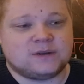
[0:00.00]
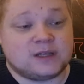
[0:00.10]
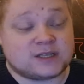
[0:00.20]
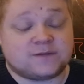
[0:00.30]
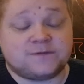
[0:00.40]

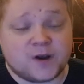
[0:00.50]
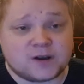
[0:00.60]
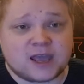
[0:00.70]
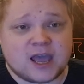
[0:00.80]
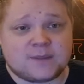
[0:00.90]
it's a
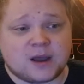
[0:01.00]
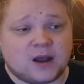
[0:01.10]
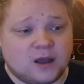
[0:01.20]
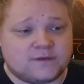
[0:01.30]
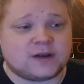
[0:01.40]
fun game. I
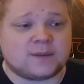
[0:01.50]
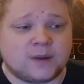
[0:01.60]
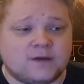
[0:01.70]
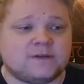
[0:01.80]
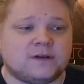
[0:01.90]
love it, I'm
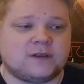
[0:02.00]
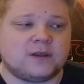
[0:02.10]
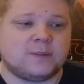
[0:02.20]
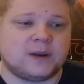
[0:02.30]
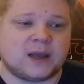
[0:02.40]
love
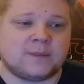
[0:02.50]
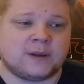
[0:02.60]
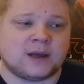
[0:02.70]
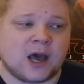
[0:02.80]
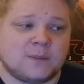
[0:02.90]
it. But I'm
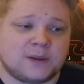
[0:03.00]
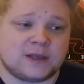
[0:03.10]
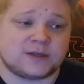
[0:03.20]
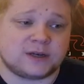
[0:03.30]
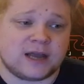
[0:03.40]
uh, hopping
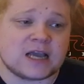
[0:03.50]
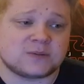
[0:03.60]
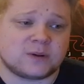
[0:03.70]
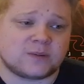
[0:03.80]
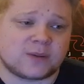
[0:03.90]
into the next
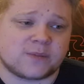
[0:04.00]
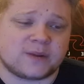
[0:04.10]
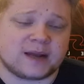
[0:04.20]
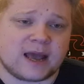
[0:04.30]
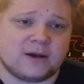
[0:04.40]
one
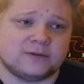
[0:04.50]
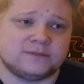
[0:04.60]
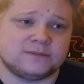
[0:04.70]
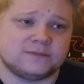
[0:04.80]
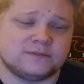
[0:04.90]
probably now.
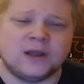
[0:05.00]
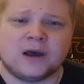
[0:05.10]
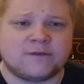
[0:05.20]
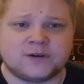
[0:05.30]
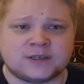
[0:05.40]

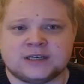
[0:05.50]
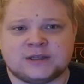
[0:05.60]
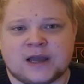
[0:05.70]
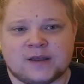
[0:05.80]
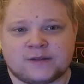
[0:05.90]
No, first I need
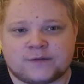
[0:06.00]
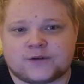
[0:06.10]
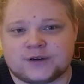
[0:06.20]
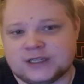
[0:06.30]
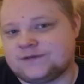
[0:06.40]
to edit, of
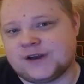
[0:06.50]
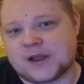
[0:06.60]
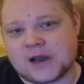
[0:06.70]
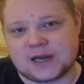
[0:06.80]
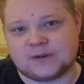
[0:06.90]
course, this
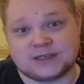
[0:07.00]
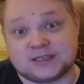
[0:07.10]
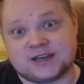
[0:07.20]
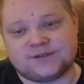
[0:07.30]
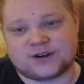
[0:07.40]
video, otherwise
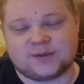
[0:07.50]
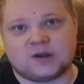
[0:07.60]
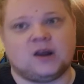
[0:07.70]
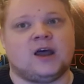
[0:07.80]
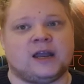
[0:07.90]
it's never coming
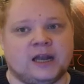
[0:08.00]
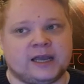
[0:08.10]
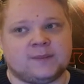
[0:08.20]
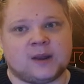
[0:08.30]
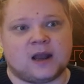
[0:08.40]
online
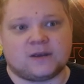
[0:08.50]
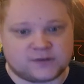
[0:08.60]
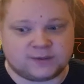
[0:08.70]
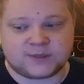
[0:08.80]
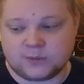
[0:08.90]
like my live
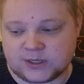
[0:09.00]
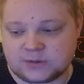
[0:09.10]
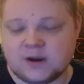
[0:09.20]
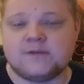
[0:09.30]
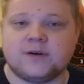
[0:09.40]
streams or
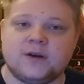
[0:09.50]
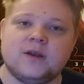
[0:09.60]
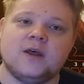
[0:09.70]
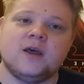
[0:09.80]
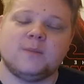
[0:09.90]
whatsoever.
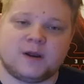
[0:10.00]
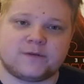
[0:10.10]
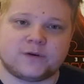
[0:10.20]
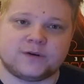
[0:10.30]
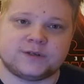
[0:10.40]
But
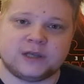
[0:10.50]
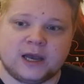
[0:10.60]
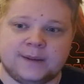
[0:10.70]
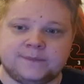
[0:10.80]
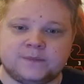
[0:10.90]
of course,
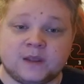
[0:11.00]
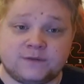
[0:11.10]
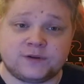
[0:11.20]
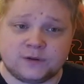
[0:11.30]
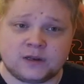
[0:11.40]
um,
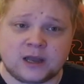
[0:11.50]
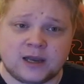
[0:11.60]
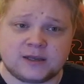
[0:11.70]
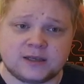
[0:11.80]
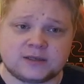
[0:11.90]
if you do
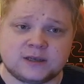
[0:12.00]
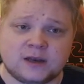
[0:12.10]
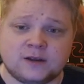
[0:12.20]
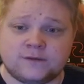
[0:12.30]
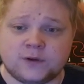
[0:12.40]
like this
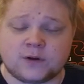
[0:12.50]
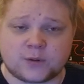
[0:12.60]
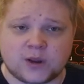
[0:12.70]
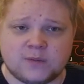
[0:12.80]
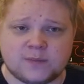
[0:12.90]
and if you
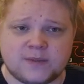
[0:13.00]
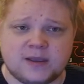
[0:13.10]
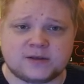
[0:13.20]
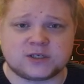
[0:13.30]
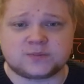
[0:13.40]
agree with
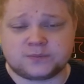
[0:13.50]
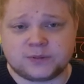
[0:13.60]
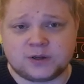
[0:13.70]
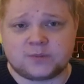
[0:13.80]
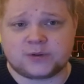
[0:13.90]
me, just,
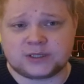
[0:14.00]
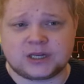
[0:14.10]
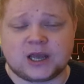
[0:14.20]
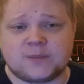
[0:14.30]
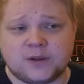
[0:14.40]
you know, press
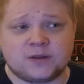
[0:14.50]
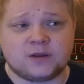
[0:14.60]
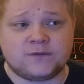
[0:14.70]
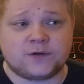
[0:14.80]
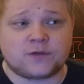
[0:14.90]
the like
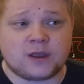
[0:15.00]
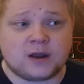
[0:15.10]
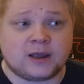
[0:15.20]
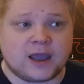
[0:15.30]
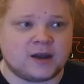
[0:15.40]
button. If you think
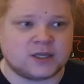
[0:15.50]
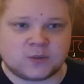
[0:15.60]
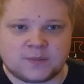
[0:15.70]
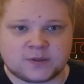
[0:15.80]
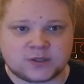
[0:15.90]
like, hey, this
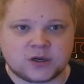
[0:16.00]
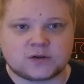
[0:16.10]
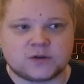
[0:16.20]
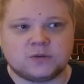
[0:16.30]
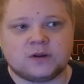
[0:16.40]
weapon
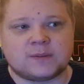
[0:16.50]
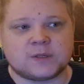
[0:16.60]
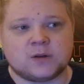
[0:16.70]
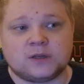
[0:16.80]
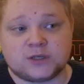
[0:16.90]
sucked too,
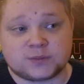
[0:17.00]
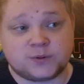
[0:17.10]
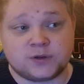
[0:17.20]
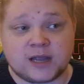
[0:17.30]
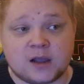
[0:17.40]
absolutely, just
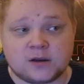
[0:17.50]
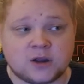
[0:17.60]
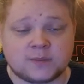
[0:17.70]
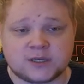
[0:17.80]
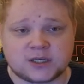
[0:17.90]
put it down in the
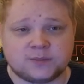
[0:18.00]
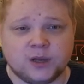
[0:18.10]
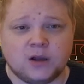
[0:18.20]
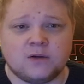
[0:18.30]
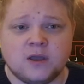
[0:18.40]
comment section
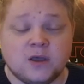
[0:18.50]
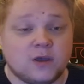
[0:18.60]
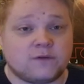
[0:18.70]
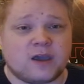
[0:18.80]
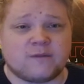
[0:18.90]
below.
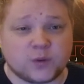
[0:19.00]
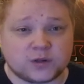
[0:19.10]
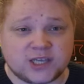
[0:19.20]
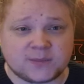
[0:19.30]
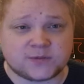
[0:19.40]
If you have more
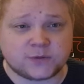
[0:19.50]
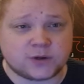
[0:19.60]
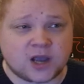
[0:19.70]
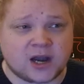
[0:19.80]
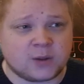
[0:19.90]
tips for
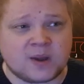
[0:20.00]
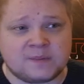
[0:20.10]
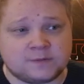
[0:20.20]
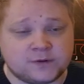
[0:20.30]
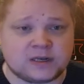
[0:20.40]
a kind of
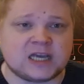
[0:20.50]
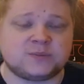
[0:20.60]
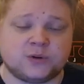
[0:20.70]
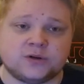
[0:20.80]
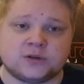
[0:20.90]
weapon for the next
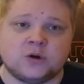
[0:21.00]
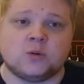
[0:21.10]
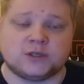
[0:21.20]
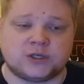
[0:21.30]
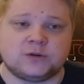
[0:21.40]
person who
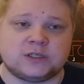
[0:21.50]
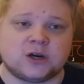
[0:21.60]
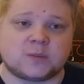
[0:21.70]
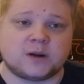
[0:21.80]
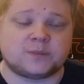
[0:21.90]
wants to do this
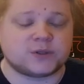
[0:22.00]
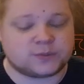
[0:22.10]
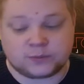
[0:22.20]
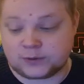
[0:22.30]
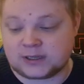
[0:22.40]
Dark Matter, please
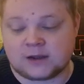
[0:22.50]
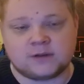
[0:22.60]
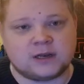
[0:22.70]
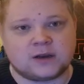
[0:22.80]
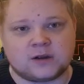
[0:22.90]
put it down
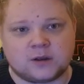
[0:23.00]
in the